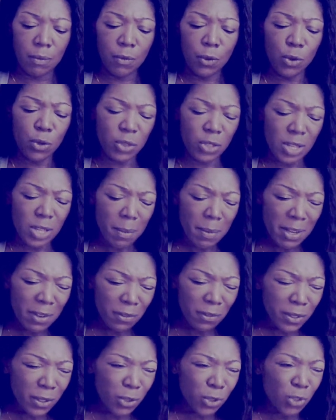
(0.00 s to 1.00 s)
If your
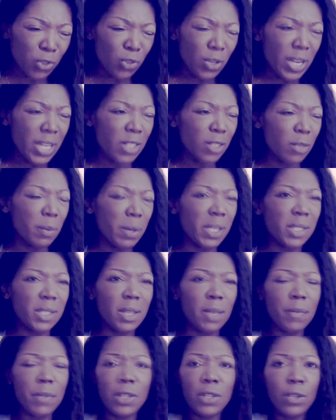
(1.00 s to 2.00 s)
stomach feels strange about
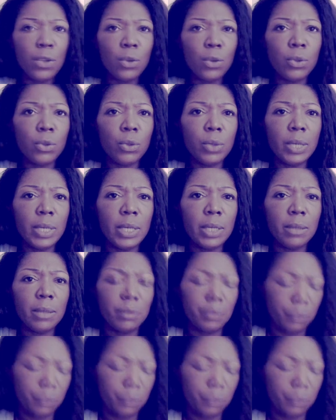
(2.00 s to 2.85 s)
something, don't do it.